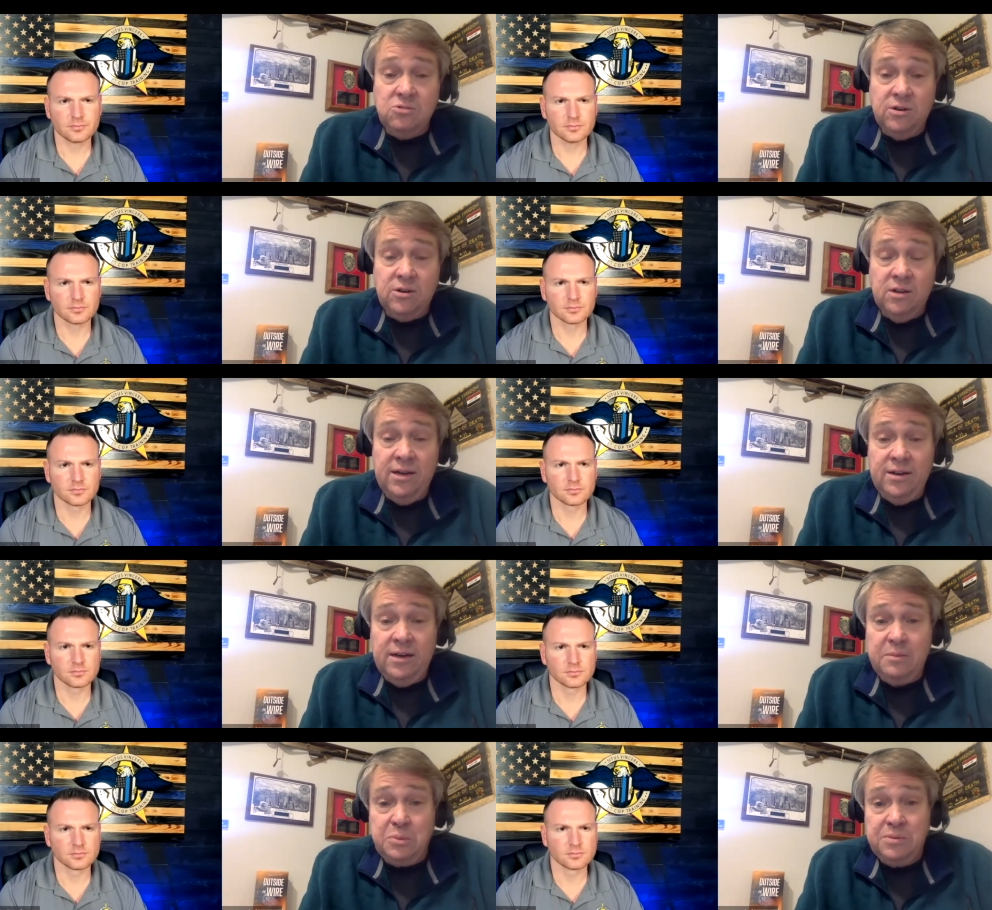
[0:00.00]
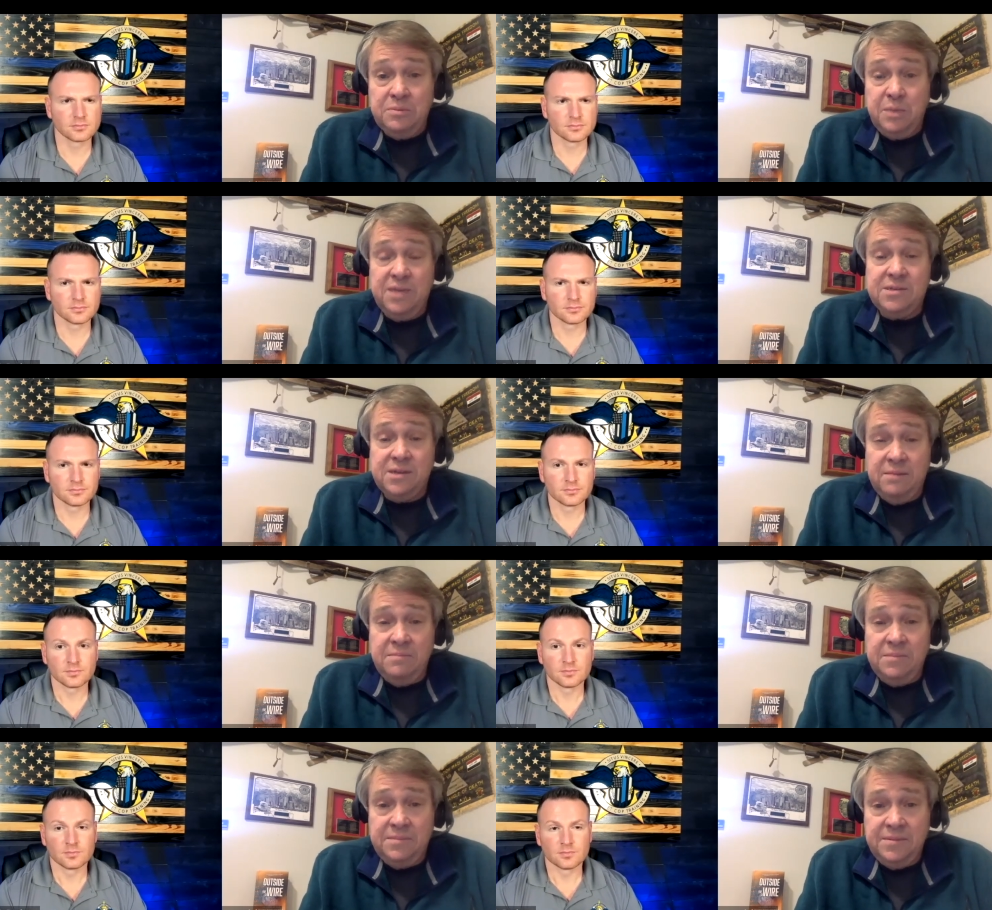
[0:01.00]
Speaker 1: their client up big time
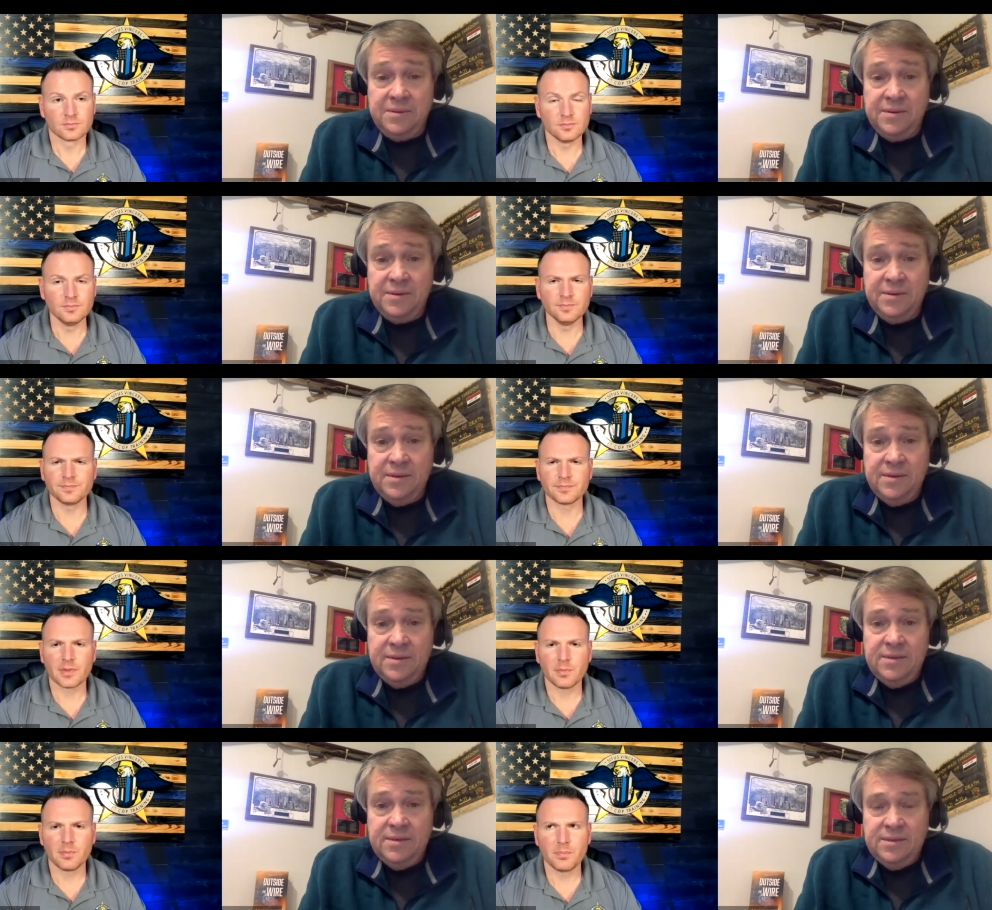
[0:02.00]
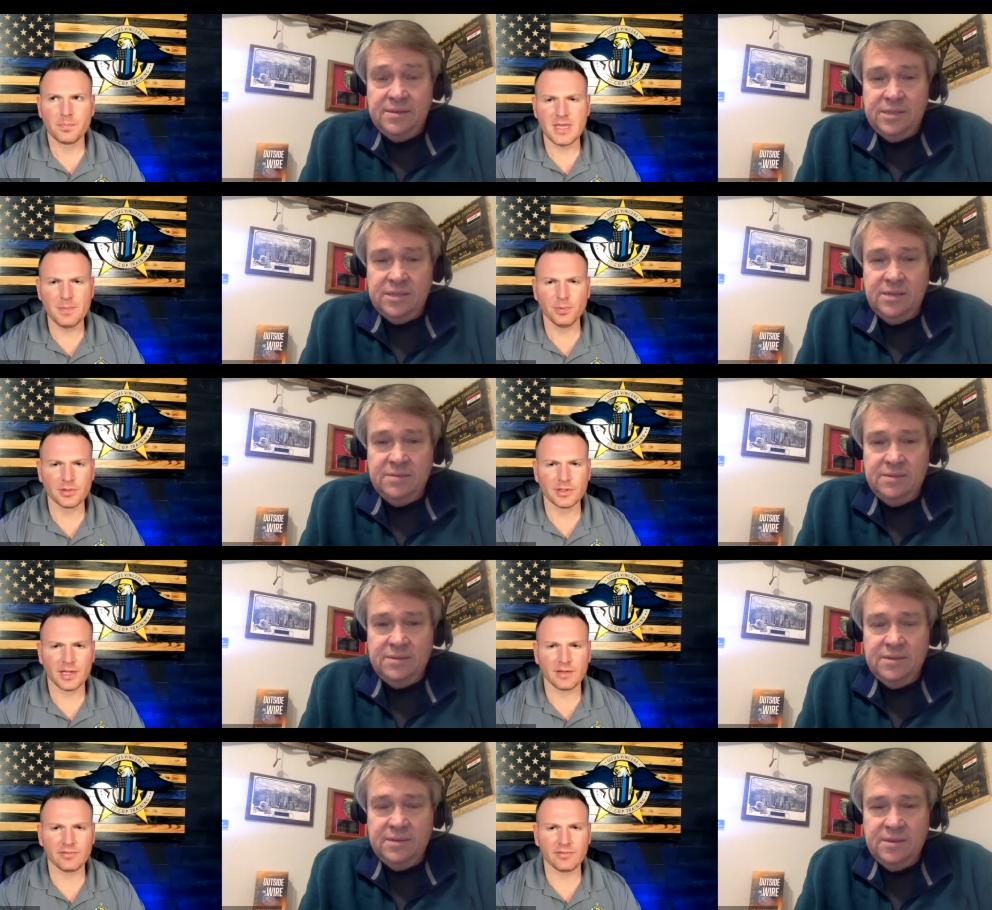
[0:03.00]
Speaker 2: so. people
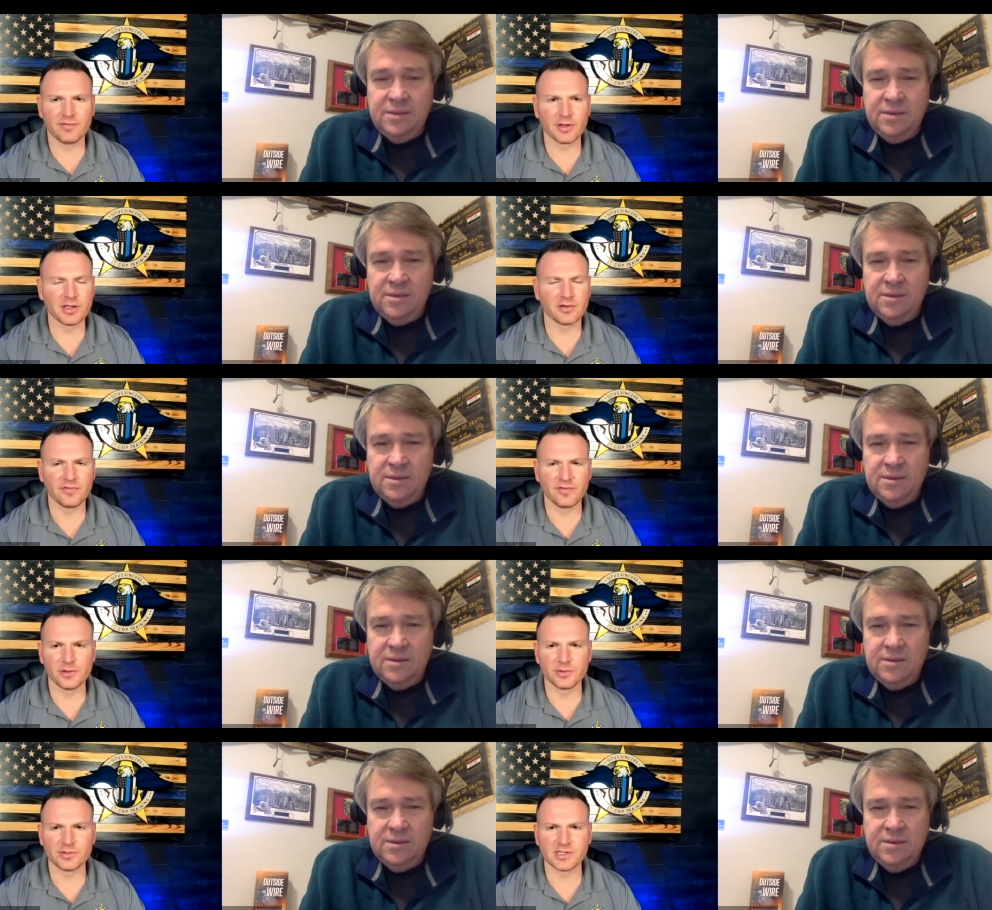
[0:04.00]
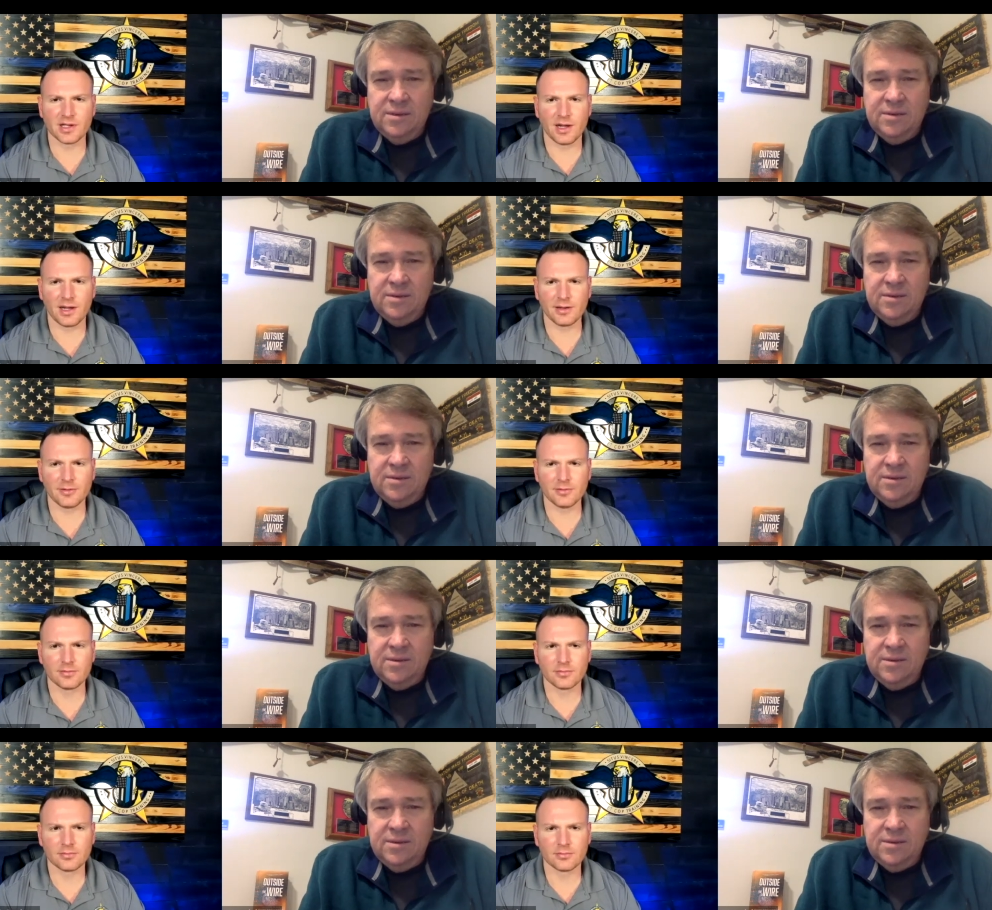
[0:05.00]
get very confused on
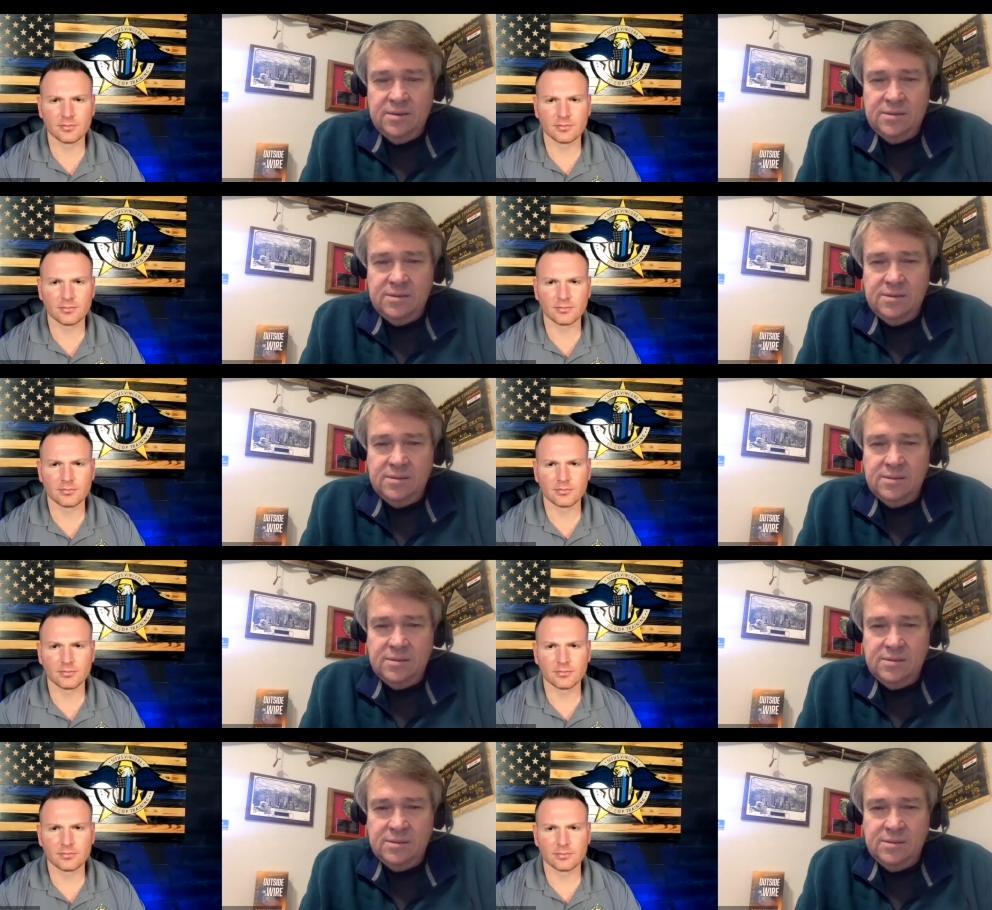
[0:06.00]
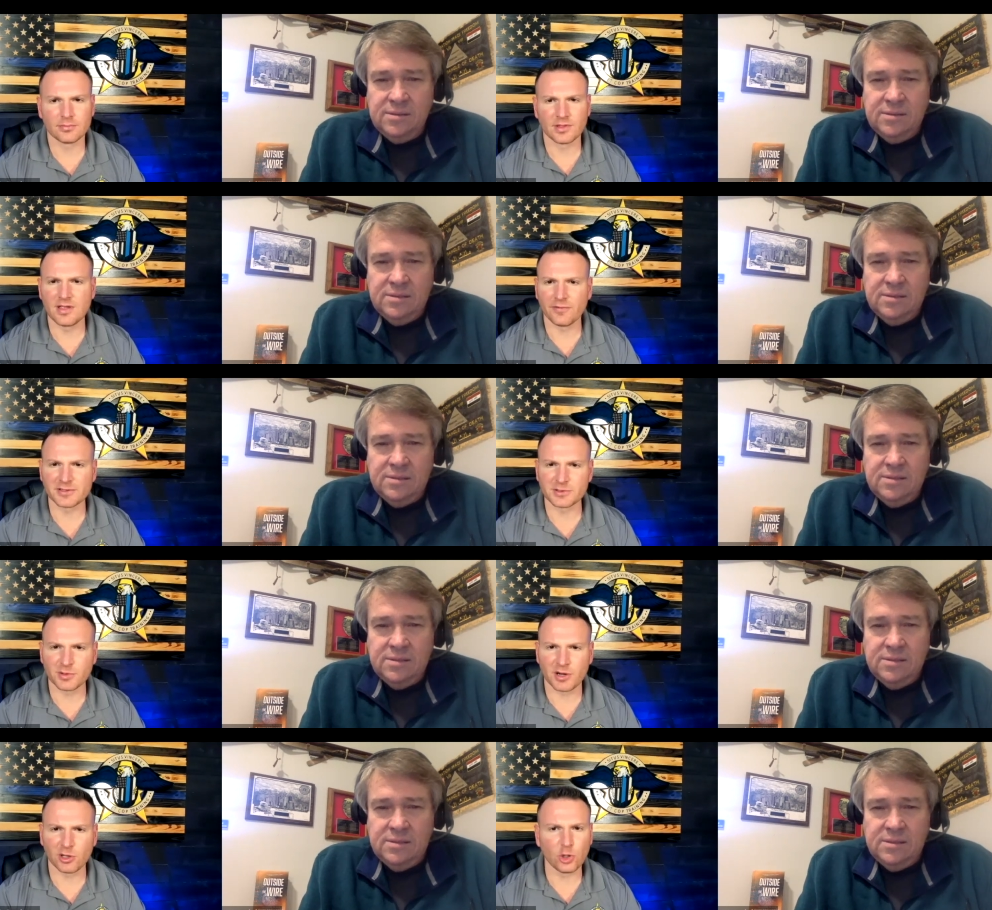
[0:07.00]
the difference
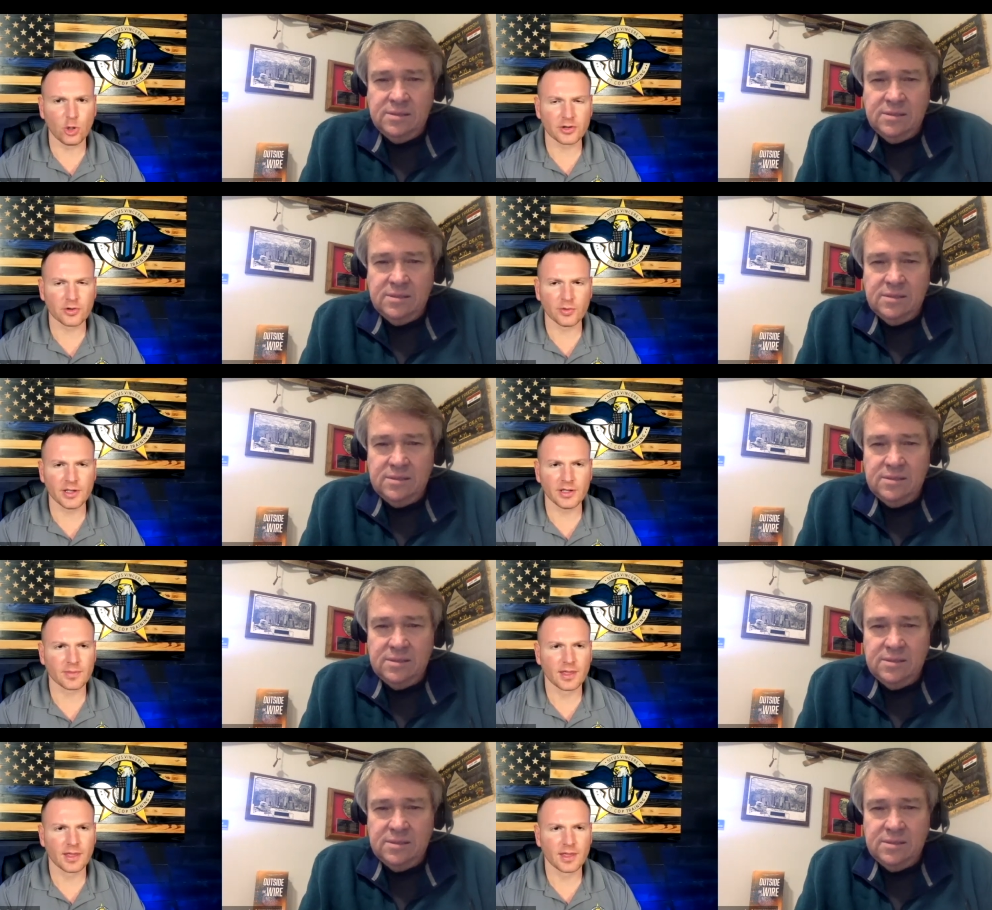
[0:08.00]
between a law degree